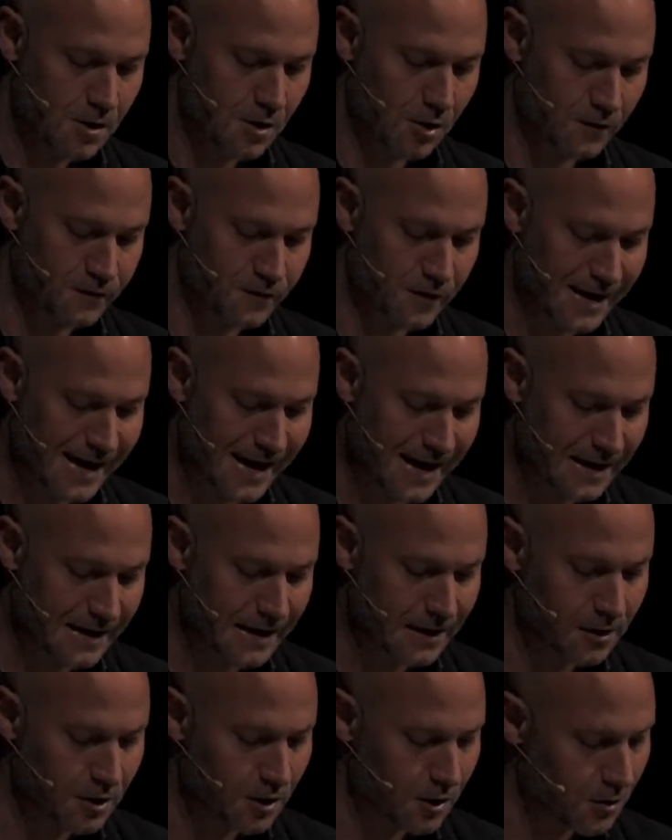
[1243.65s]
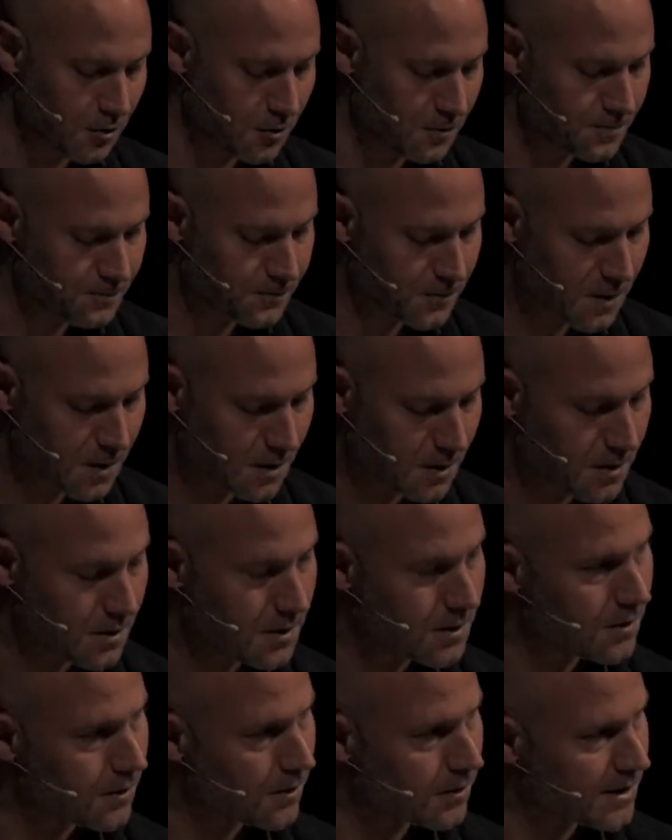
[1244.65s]
over any law
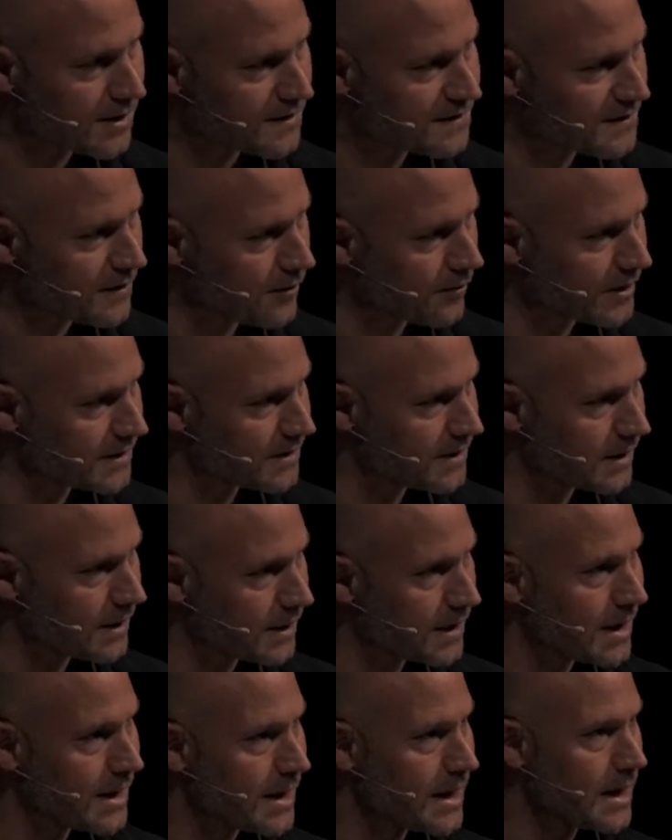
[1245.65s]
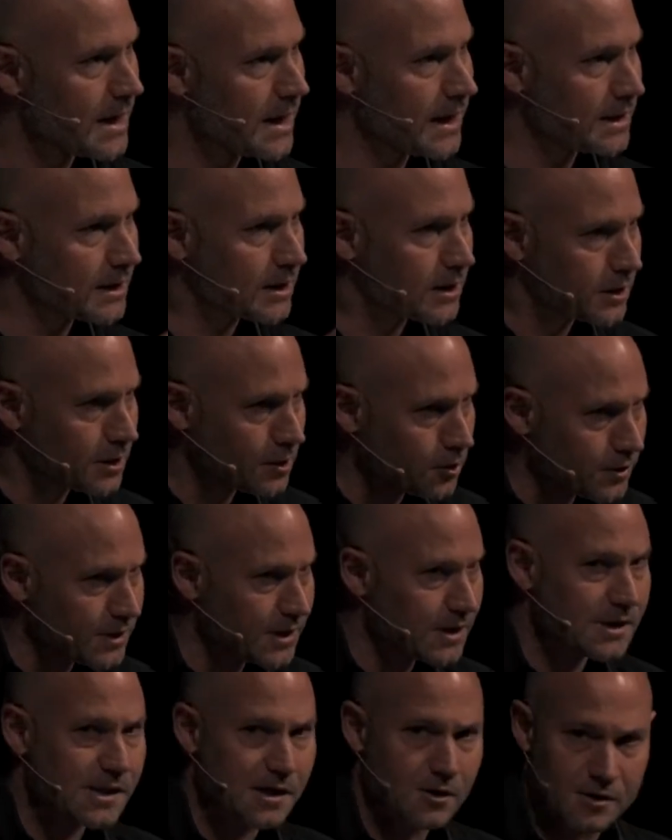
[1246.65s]
or authority,
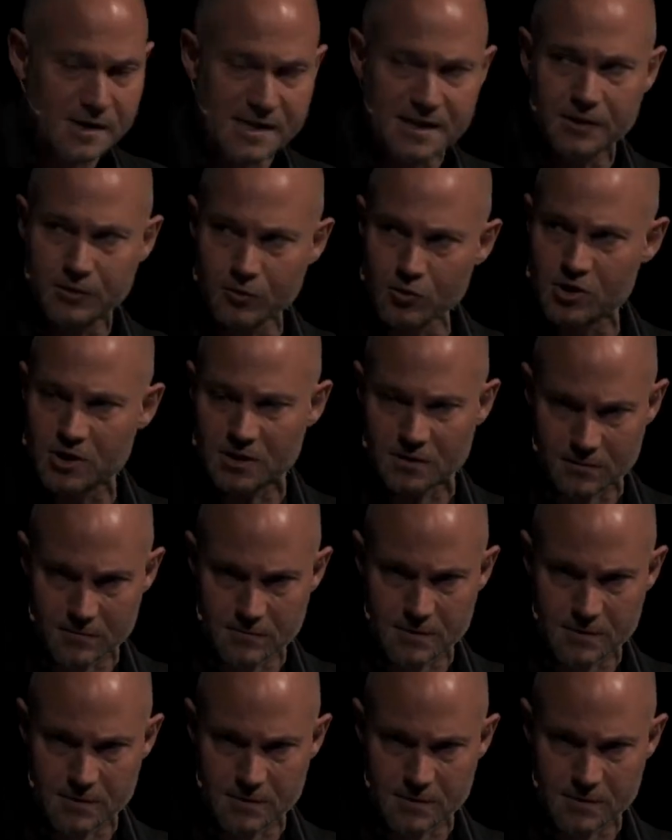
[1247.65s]
including the Constitution.